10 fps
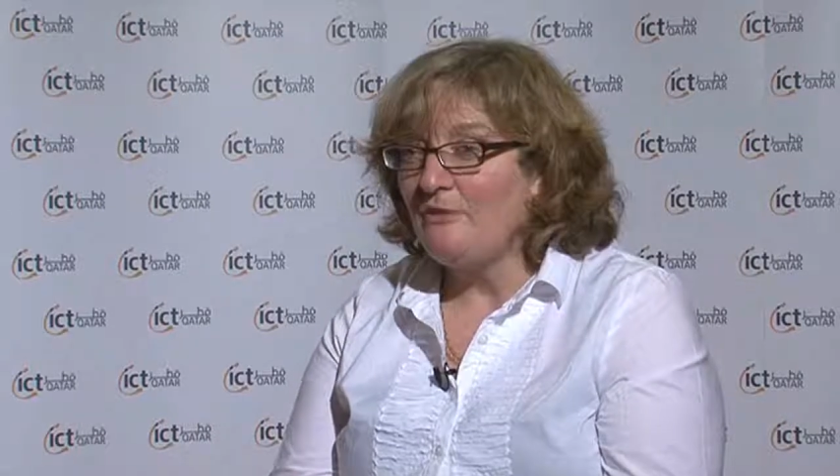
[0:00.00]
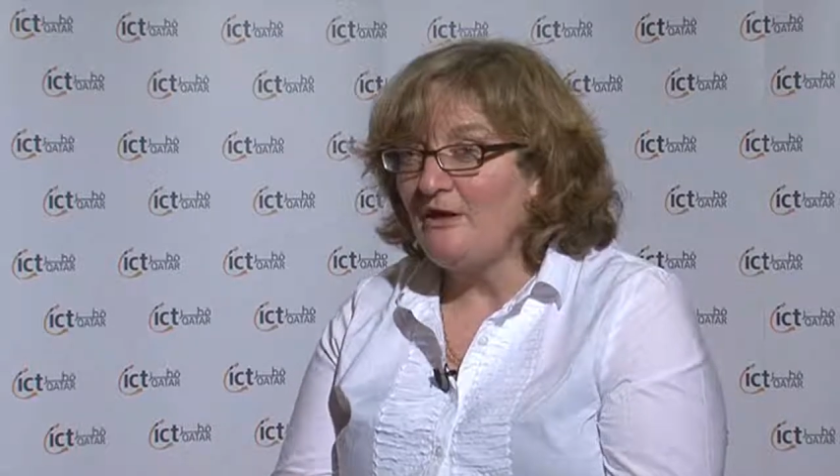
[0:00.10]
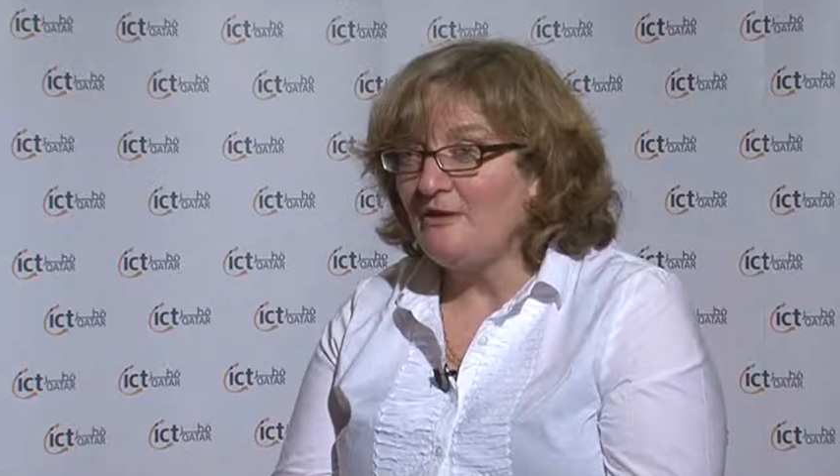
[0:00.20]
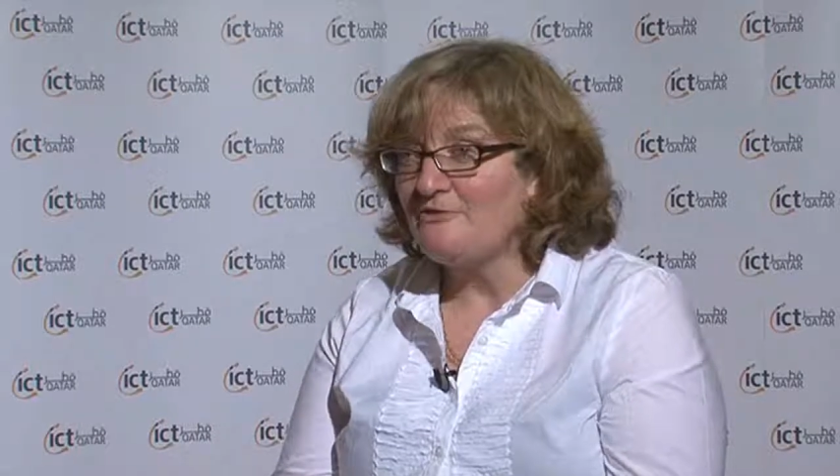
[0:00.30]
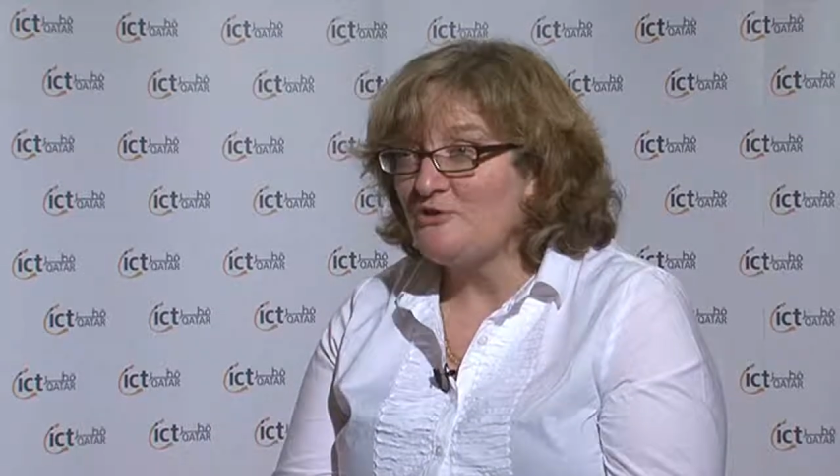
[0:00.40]

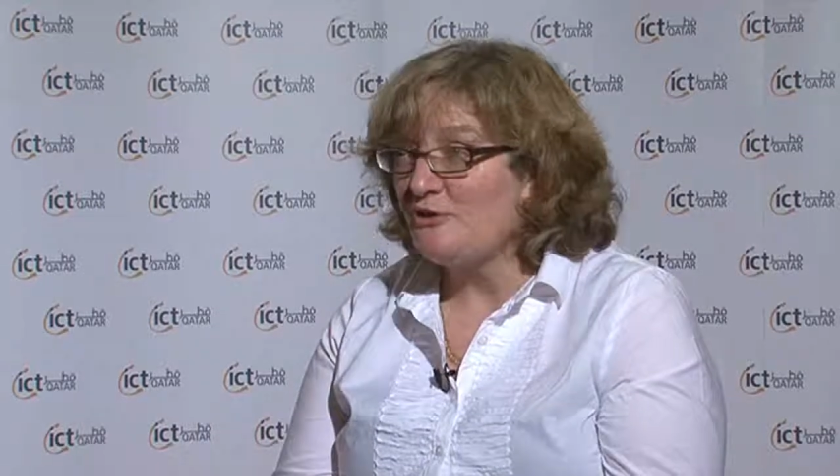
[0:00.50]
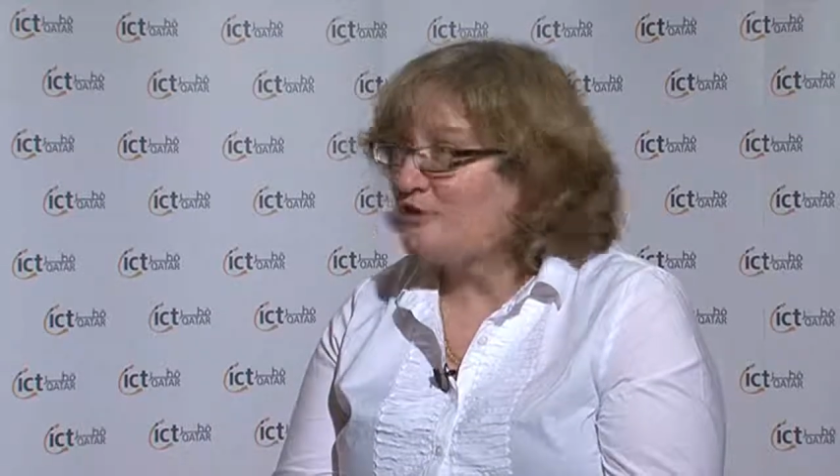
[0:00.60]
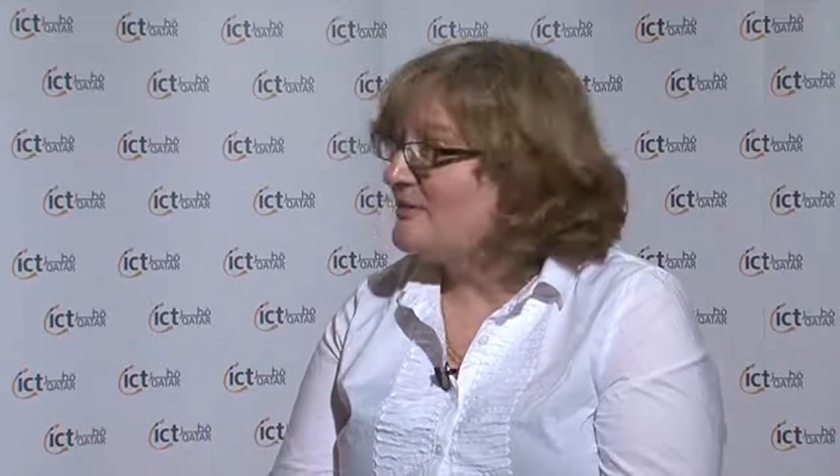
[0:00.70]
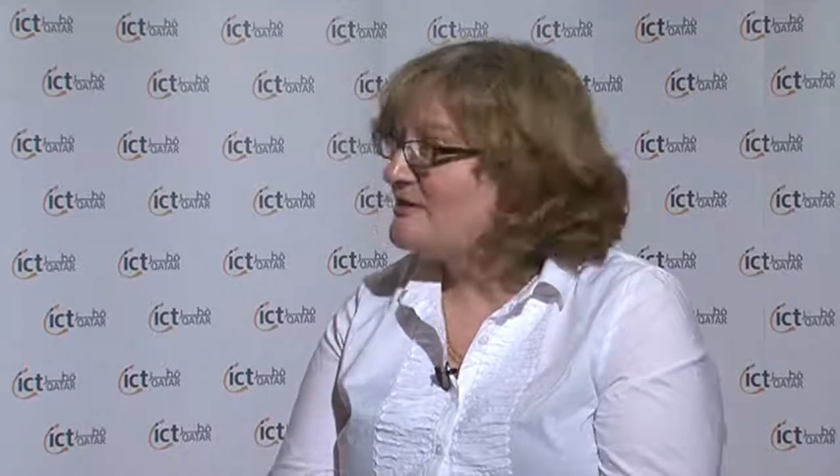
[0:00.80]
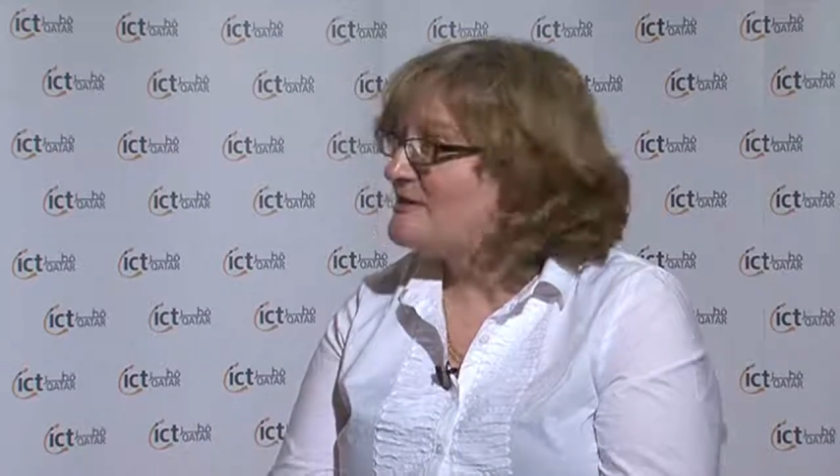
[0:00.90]
way of
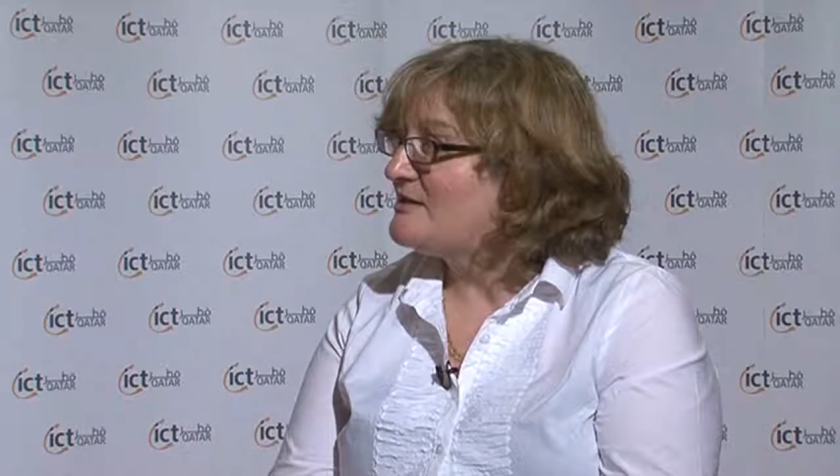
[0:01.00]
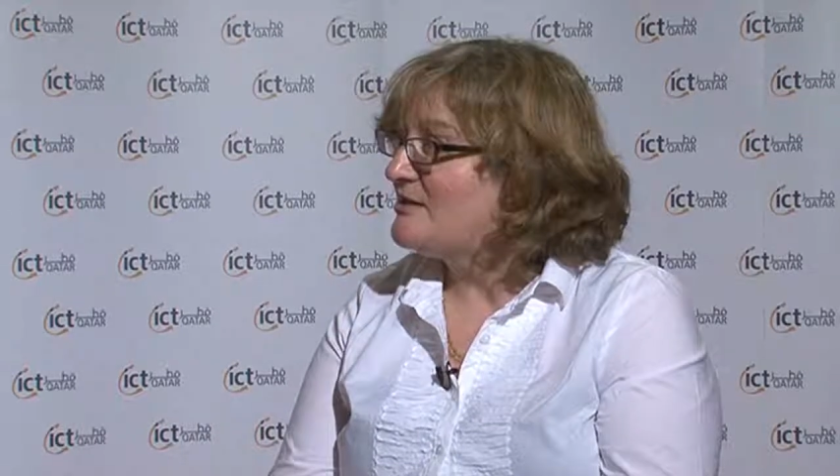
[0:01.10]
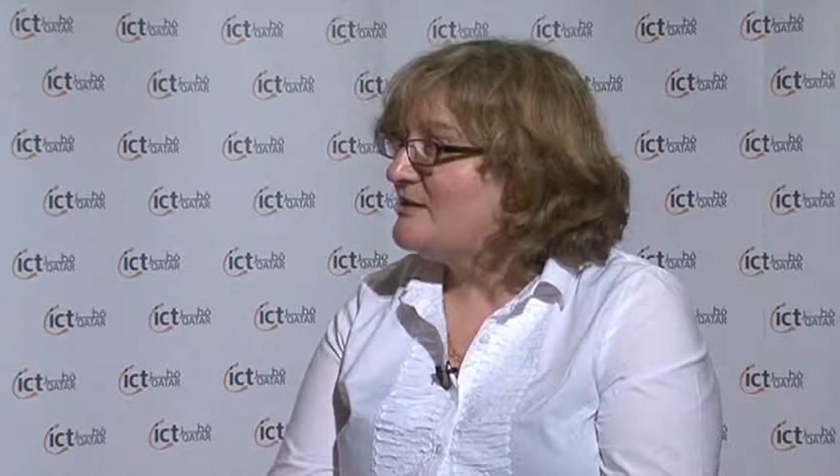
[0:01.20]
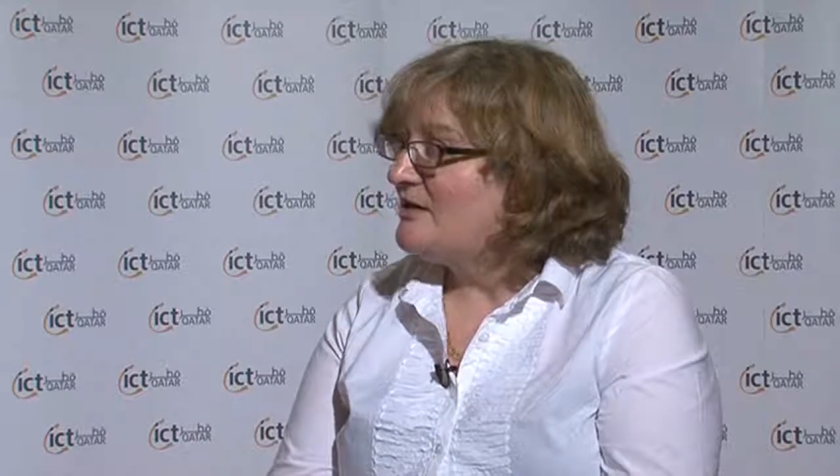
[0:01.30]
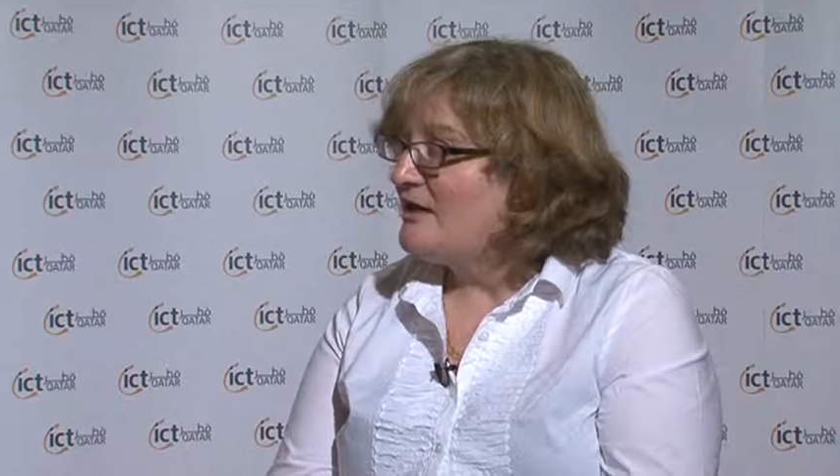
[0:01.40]
documenting